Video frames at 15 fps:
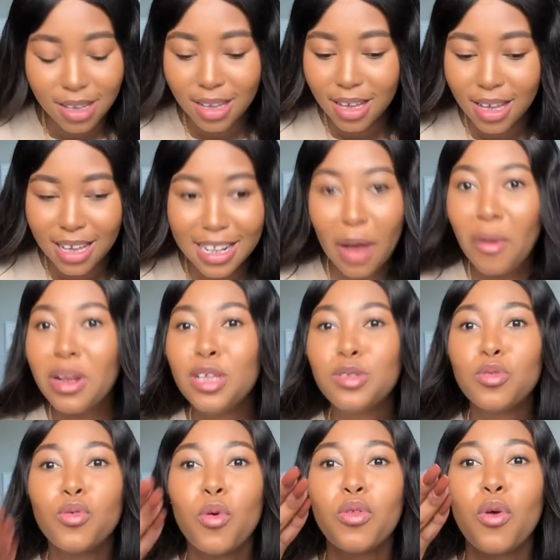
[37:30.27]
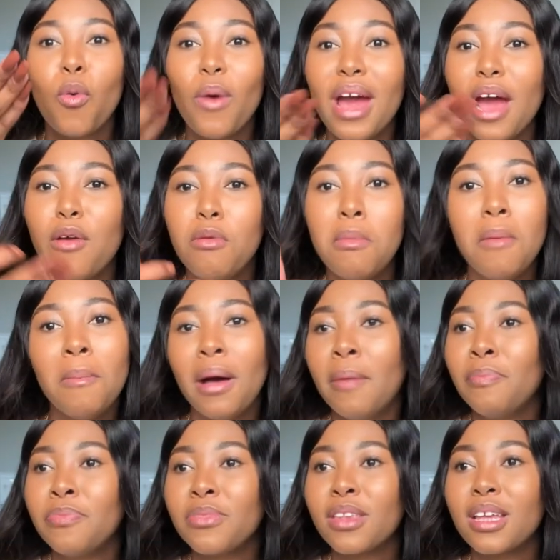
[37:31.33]
Now I need to know the way. I remember
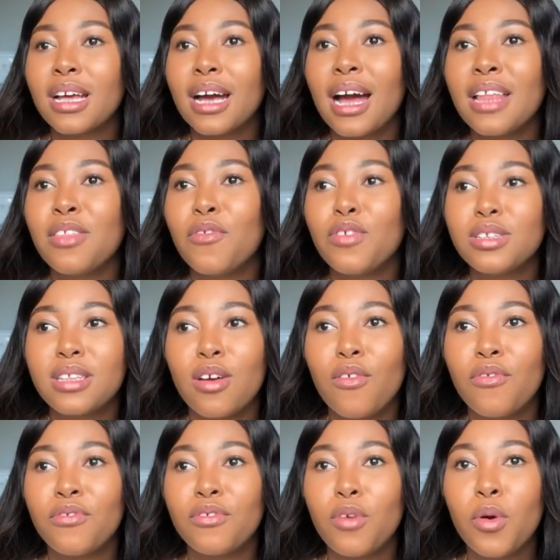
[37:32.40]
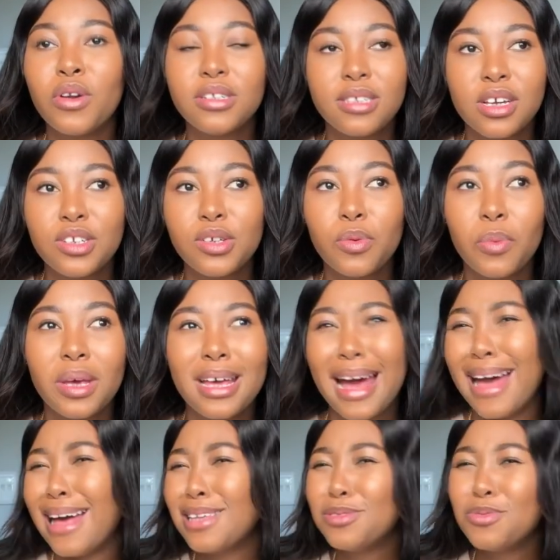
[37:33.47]
that the first day of orientation week, I
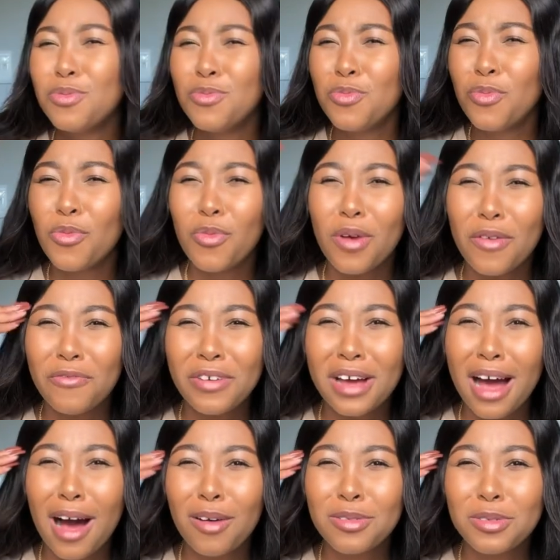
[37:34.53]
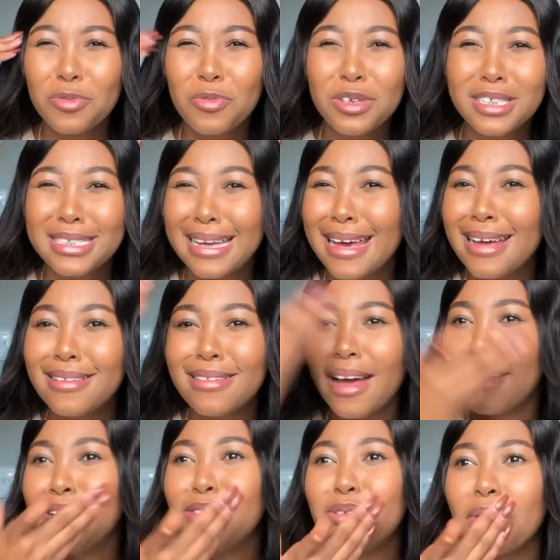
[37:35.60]
had to figure out which gate I
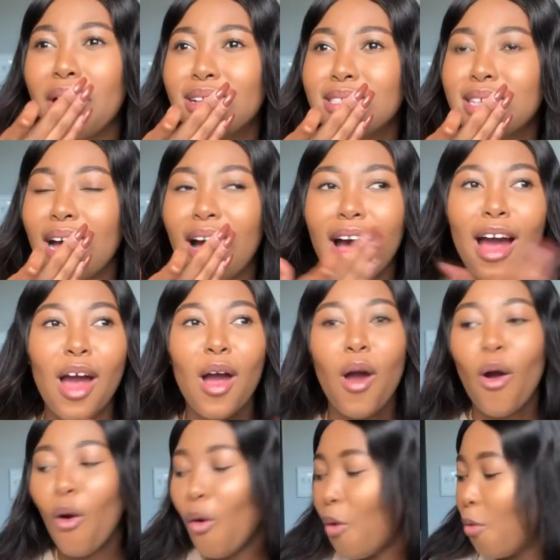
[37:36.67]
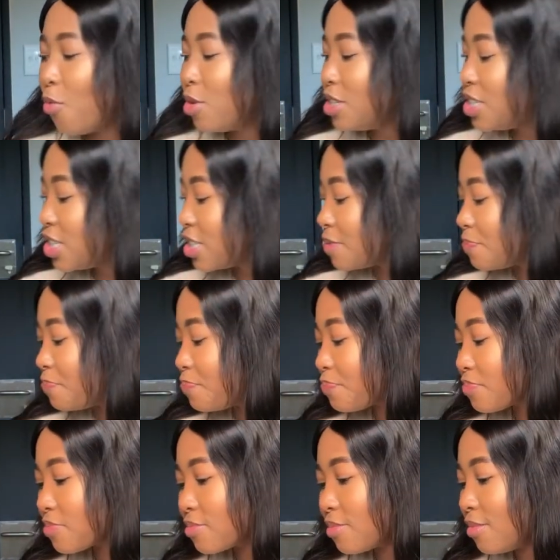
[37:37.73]
need to enter, or which,
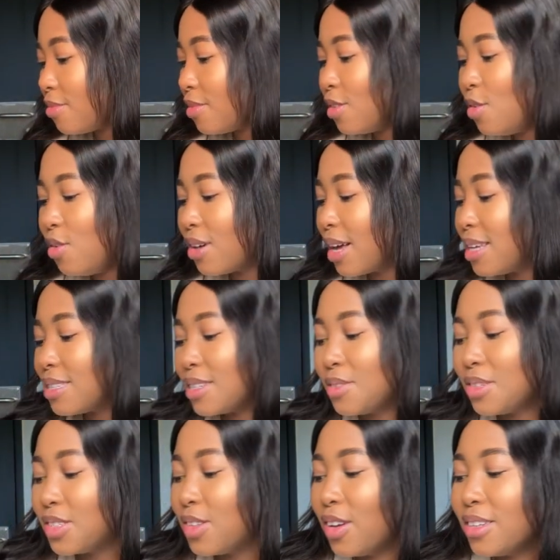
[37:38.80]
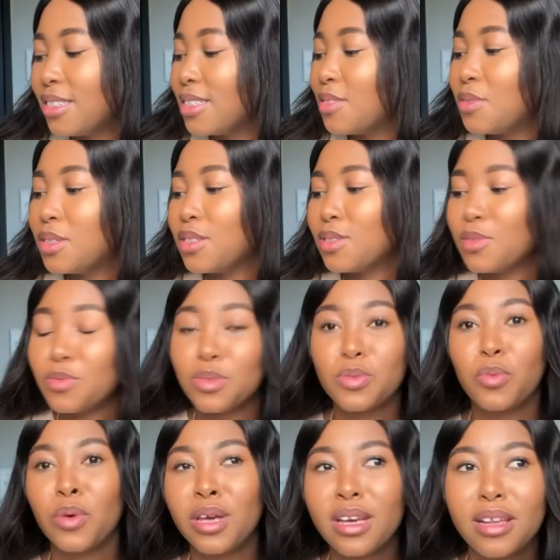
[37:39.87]
yeah guys, it was weird.